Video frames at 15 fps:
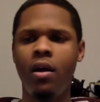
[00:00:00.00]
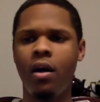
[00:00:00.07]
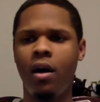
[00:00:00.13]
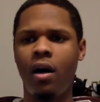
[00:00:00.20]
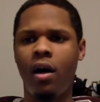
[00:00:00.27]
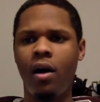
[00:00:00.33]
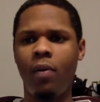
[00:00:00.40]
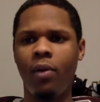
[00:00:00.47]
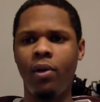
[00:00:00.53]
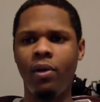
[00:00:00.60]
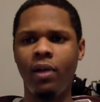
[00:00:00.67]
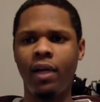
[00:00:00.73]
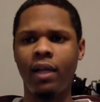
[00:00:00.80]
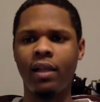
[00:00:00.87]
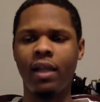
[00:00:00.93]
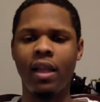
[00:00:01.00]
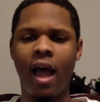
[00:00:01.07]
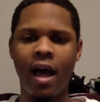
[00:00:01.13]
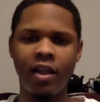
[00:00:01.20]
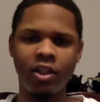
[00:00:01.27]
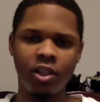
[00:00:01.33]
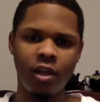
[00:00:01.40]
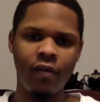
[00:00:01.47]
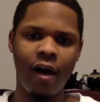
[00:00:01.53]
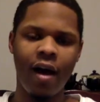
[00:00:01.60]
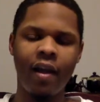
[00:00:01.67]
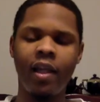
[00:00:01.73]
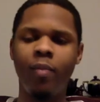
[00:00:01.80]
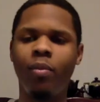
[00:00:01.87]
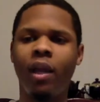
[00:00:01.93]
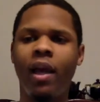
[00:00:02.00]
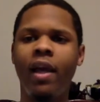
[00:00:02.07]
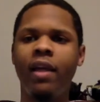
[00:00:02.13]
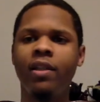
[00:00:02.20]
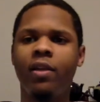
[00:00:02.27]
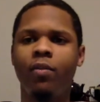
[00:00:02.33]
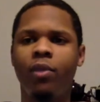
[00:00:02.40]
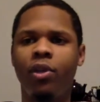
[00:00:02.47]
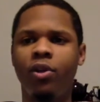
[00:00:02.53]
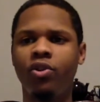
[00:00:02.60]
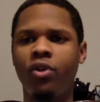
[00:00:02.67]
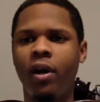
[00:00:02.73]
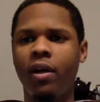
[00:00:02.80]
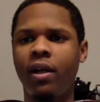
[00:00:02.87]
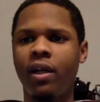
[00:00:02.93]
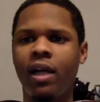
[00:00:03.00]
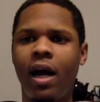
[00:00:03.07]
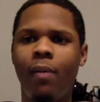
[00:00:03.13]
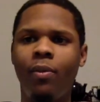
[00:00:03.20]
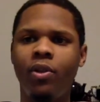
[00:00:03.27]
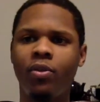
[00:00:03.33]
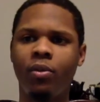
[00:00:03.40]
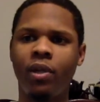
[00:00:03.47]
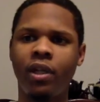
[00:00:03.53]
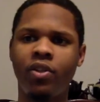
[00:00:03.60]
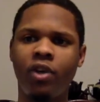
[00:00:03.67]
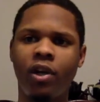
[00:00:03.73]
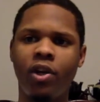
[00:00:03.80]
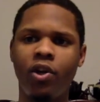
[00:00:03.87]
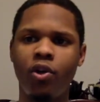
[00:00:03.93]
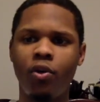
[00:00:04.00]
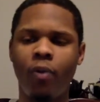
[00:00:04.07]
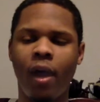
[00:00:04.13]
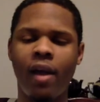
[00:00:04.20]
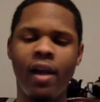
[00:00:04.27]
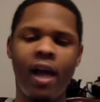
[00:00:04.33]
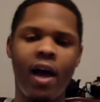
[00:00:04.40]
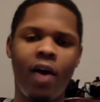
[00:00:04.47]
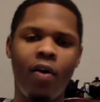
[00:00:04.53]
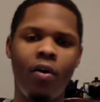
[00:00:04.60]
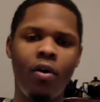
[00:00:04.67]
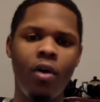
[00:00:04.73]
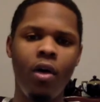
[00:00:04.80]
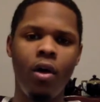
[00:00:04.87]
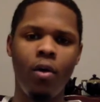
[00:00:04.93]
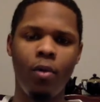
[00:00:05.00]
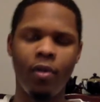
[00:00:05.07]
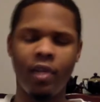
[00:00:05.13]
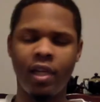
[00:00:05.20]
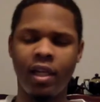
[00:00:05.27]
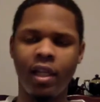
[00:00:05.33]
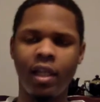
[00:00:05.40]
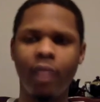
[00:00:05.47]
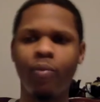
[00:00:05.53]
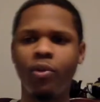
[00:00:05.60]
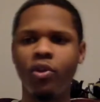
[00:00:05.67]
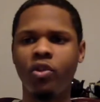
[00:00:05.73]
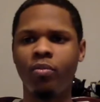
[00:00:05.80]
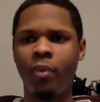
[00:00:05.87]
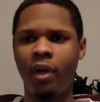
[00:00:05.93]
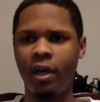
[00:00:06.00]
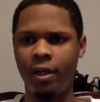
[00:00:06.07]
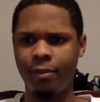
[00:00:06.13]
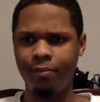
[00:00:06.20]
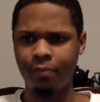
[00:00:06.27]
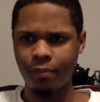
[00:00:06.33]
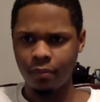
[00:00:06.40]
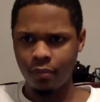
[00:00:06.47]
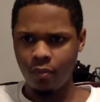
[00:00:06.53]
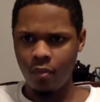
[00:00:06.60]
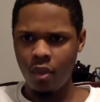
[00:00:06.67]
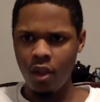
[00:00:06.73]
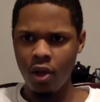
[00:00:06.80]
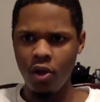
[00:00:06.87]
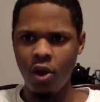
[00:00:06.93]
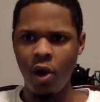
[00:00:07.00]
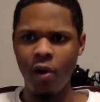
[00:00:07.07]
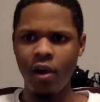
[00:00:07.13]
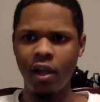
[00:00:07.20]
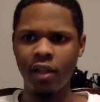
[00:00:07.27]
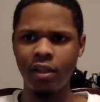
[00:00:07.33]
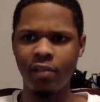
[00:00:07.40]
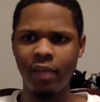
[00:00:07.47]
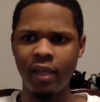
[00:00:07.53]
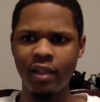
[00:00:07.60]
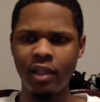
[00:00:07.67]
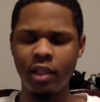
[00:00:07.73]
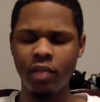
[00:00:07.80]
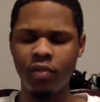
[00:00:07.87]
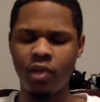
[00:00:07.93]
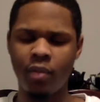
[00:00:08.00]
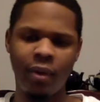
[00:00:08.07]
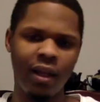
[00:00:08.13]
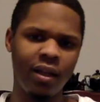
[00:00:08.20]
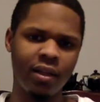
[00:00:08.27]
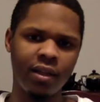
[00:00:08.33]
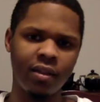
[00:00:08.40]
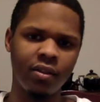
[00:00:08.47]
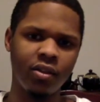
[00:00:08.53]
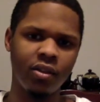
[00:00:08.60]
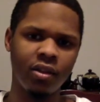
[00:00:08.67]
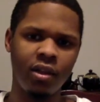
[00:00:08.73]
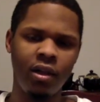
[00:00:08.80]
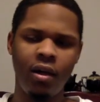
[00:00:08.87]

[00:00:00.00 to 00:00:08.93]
When you look at the logic of how he plays and what they're trying to accomplish, what they're trying to do right now with the Clippers, but, you know, it doesn't make sense for the Pelicans.